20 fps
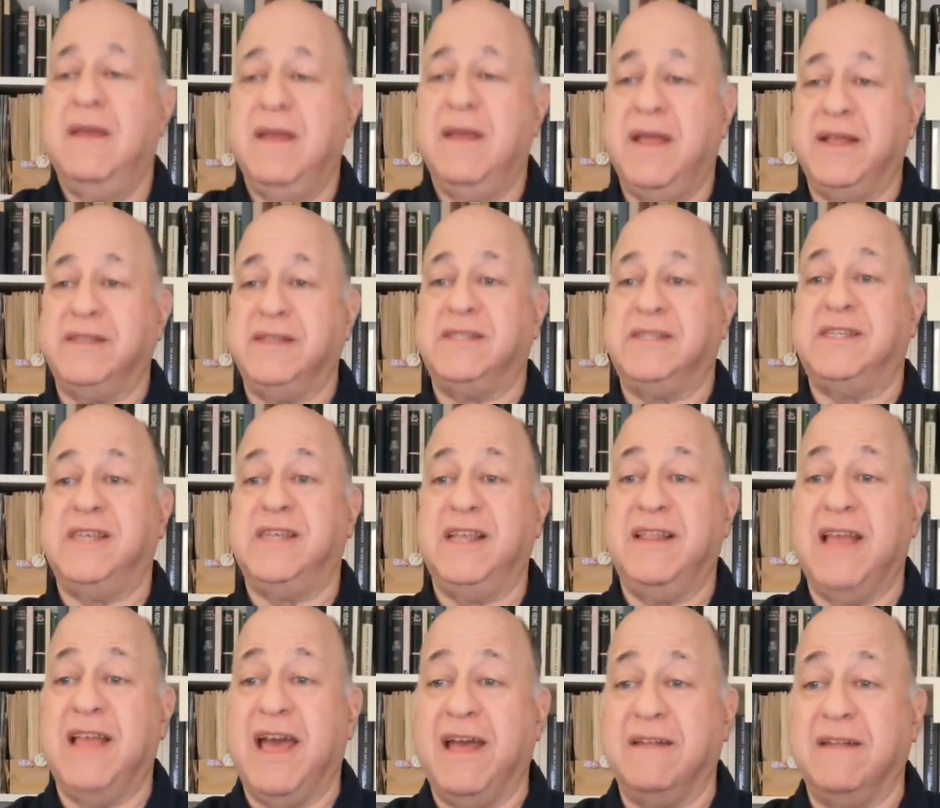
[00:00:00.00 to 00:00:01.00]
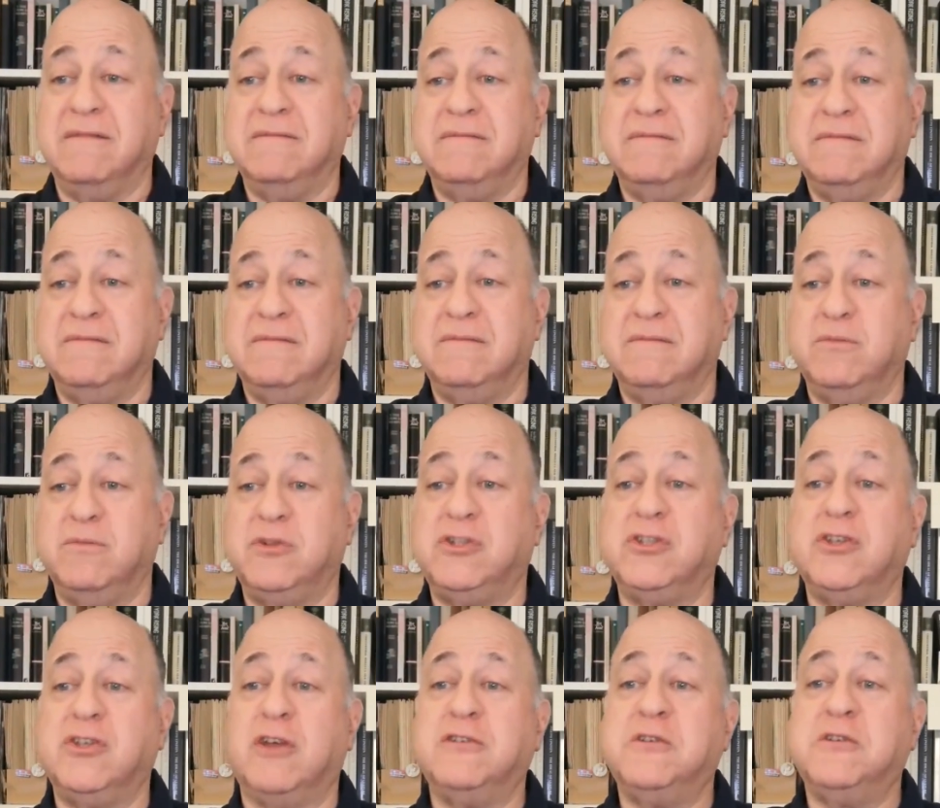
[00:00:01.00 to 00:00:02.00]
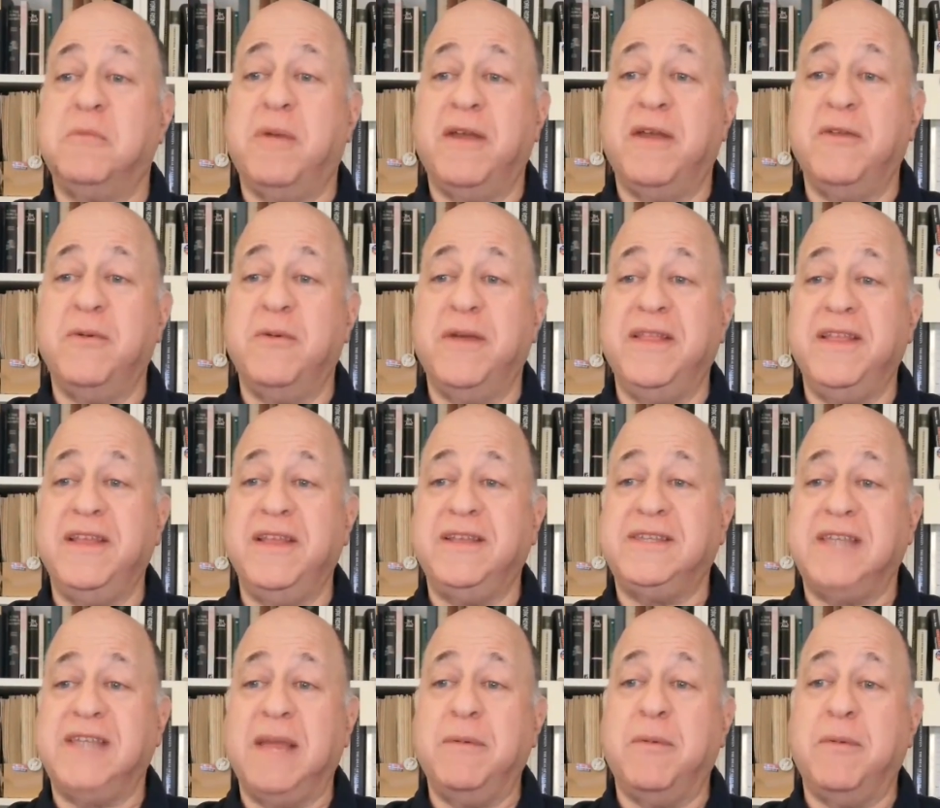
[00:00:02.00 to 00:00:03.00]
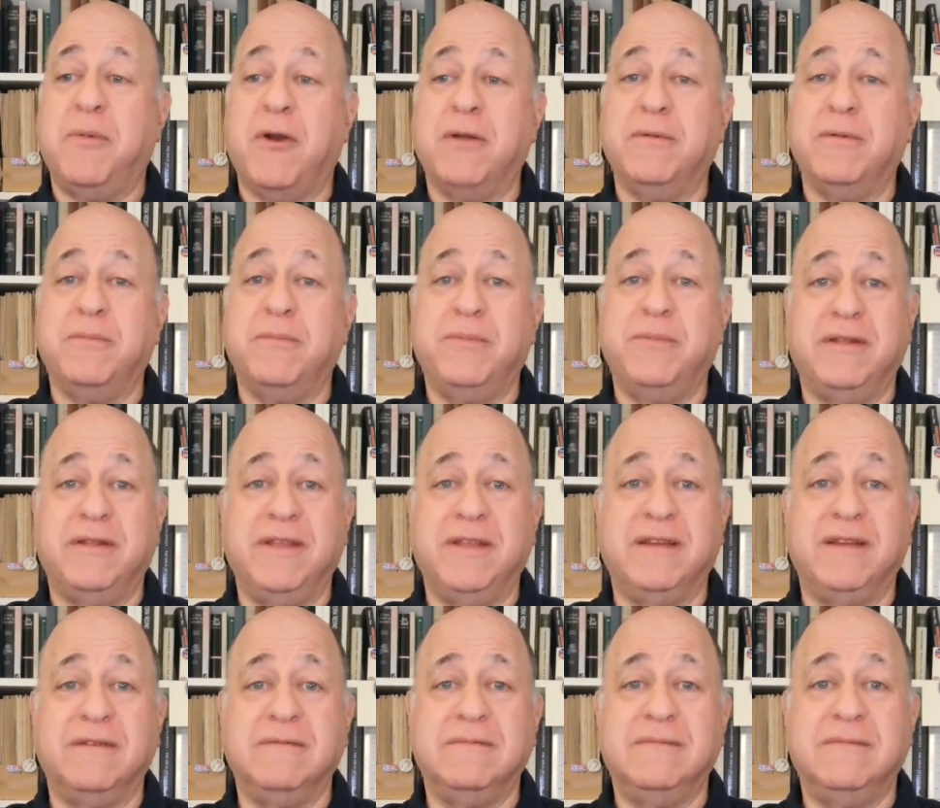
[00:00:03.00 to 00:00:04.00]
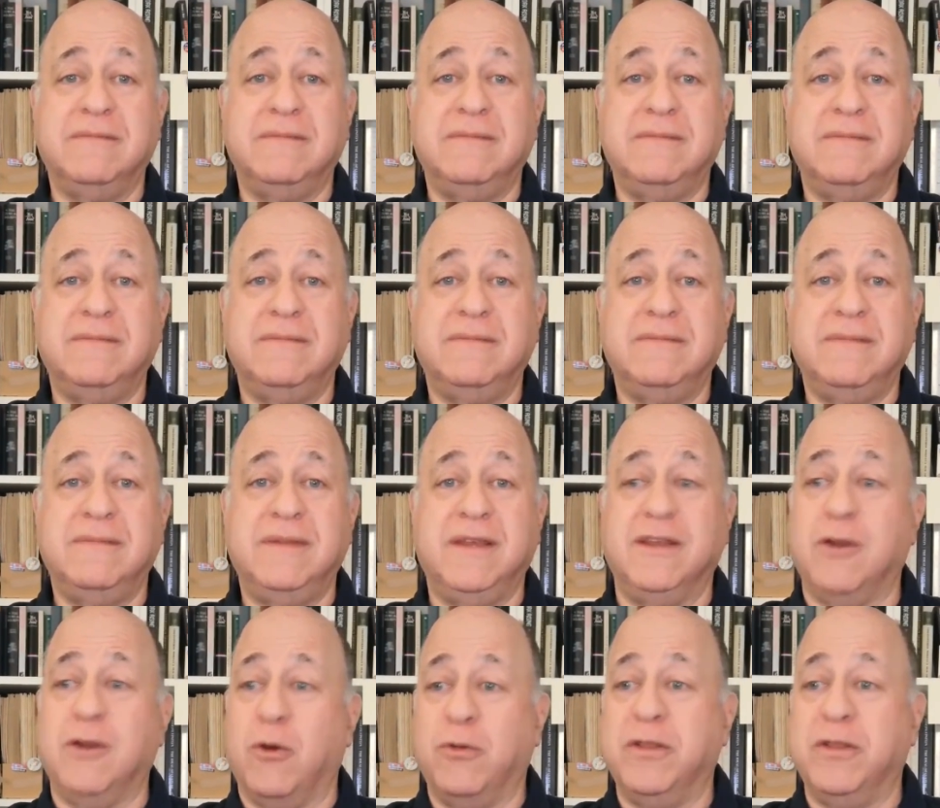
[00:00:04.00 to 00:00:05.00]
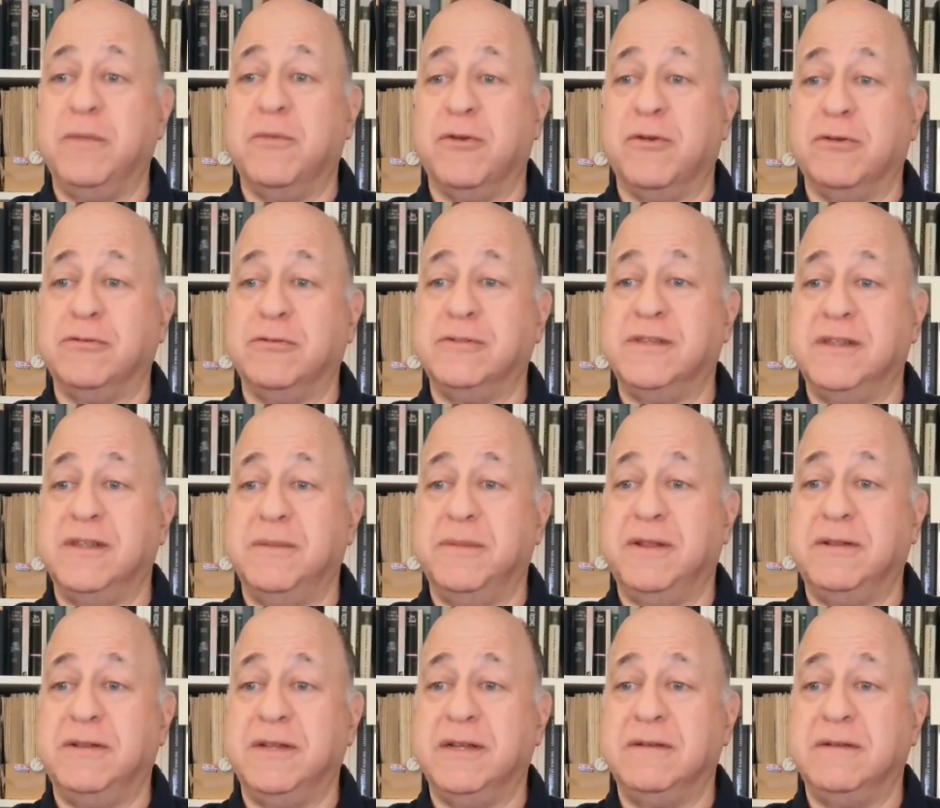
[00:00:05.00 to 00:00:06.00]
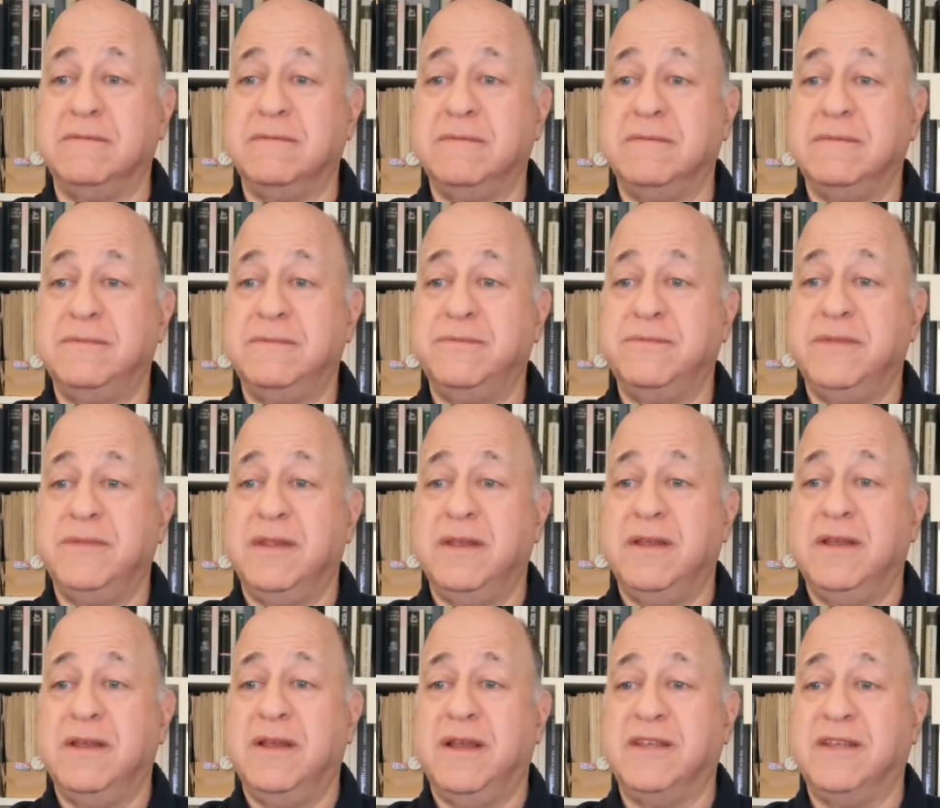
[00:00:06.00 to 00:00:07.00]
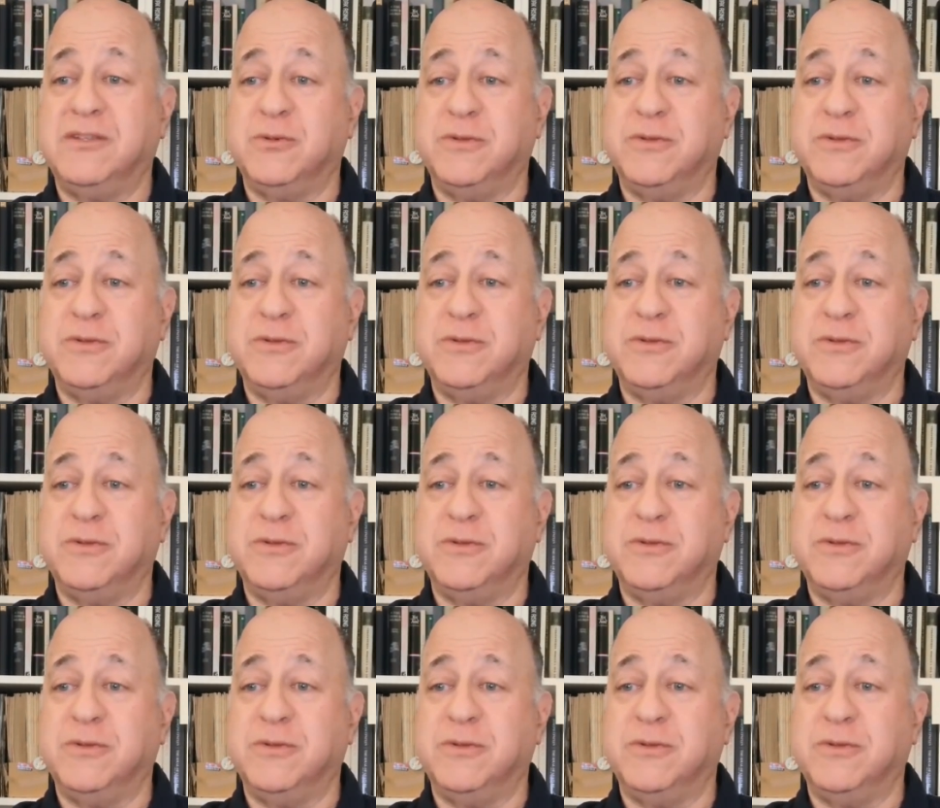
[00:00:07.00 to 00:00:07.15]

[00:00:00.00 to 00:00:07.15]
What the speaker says: and see that, which is also, by the way, the same apartment building in Only Murders in the Building. As a